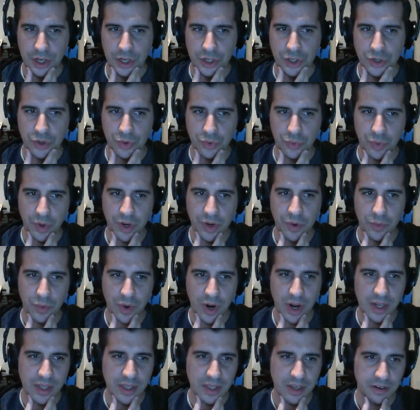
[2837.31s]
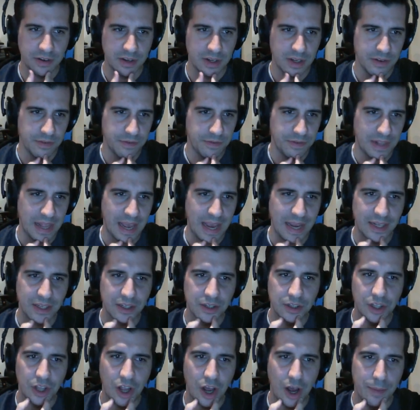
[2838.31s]
to rerun the flagged
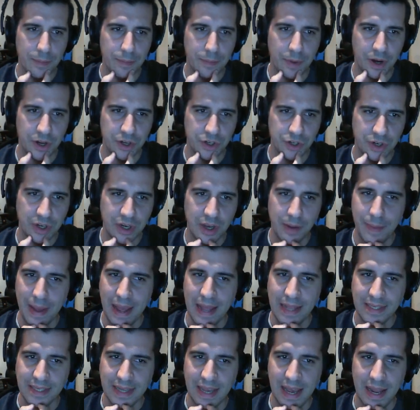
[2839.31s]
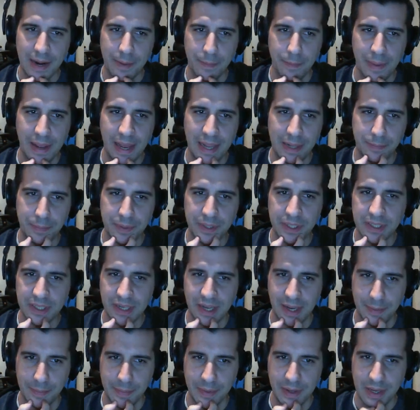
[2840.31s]
glob mod commands at build
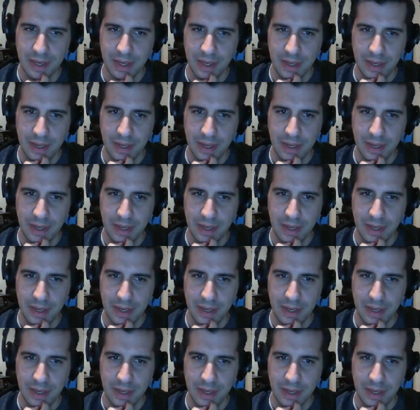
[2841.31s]
time.